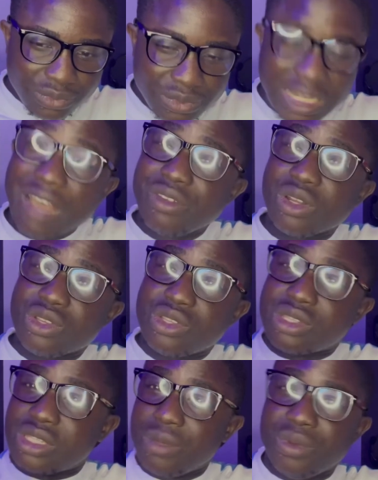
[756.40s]
diving us
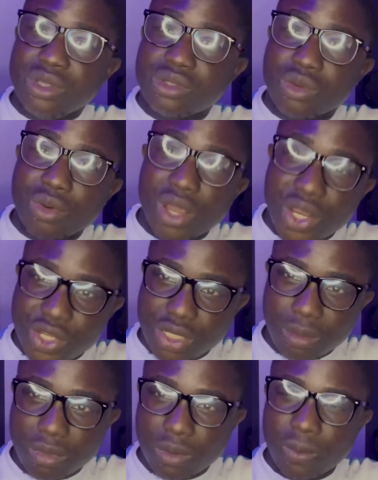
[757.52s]
deep into
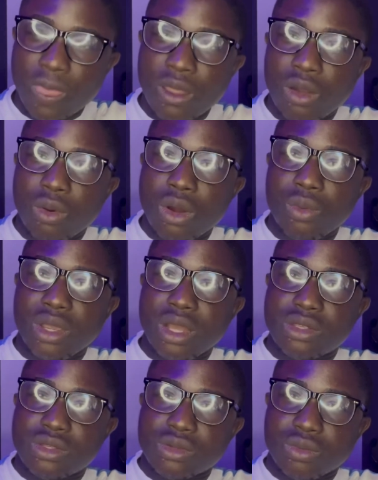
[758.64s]
HTML, where we
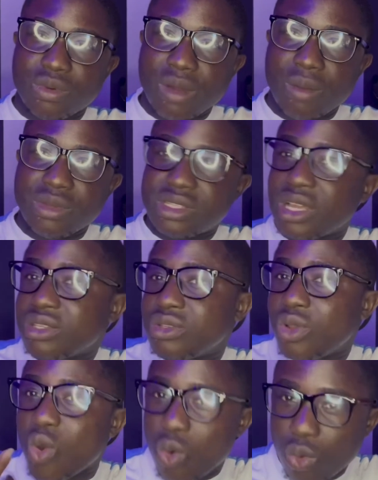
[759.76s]
get to probably start to
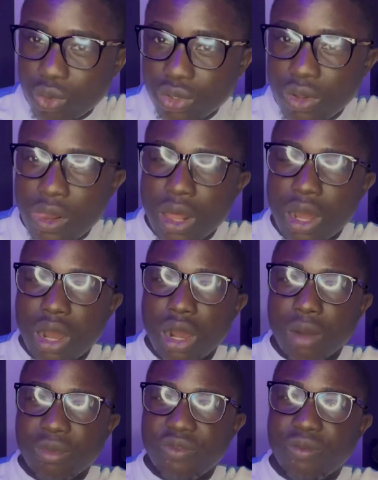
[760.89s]
code.
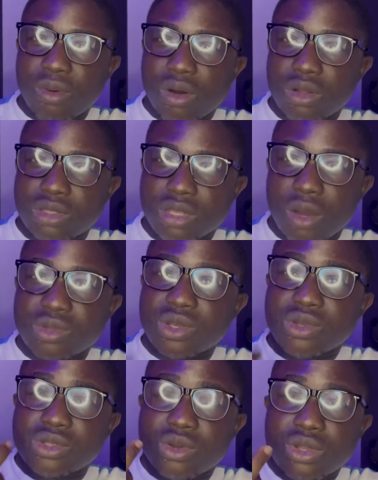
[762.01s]
But I was
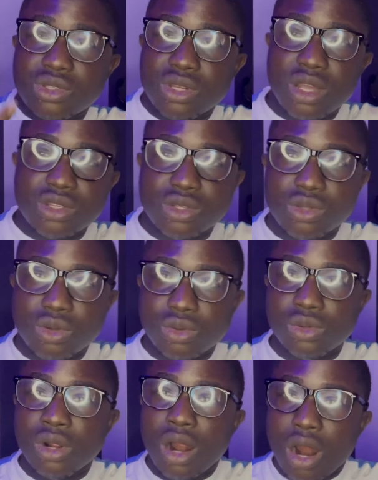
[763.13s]
also going to let you
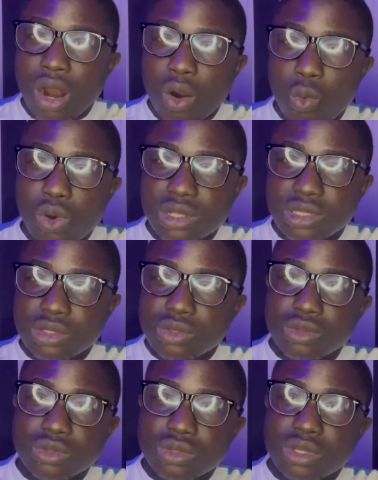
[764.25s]
know what the
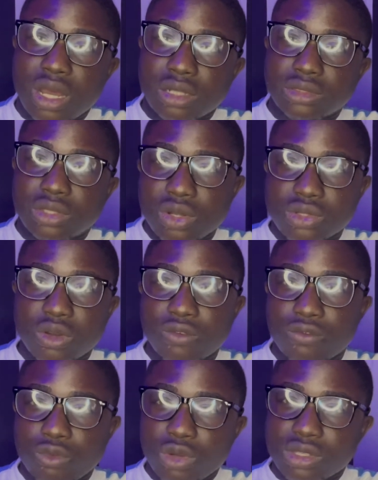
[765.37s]
do's and don'ts of
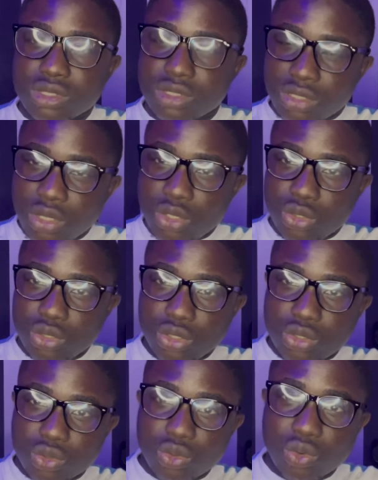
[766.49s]
what you need
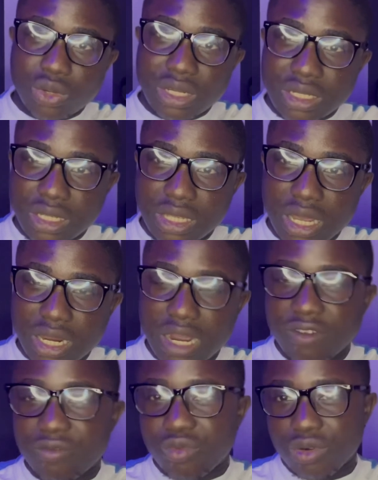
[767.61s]
to know in the area
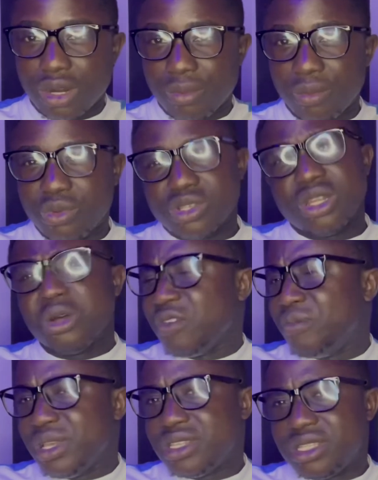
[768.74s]
of programming, because a lot of
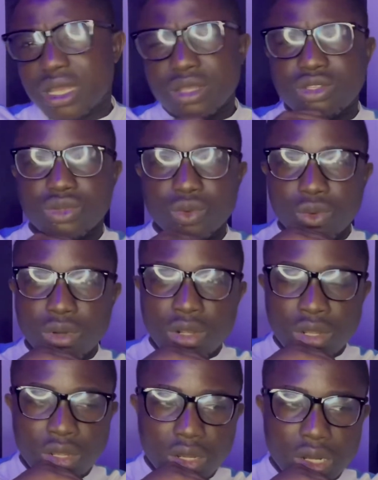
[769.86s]
person tends to
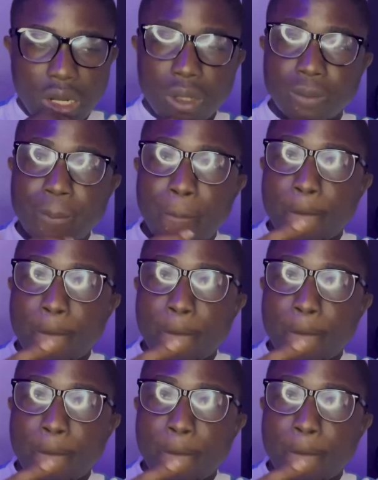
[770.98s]
um,